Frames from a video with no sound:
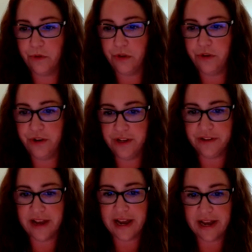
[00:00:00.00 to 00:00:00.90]
you need
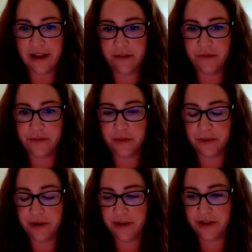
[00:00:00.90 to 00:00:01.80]
to have
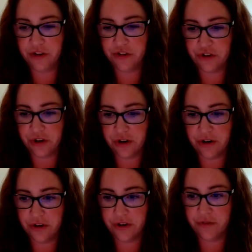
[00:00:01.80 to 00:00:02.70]
someone in charge
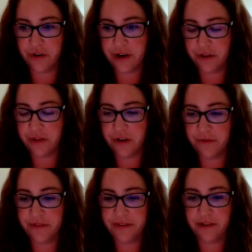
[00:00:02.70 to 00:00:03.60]
of your healthcare
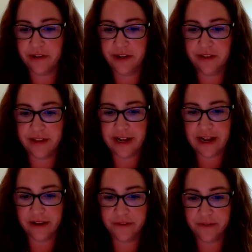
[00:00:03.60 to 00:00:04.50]
facility that
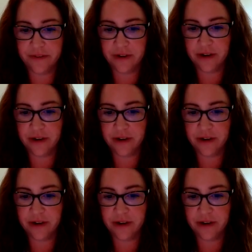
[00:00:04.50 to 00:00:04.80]
has,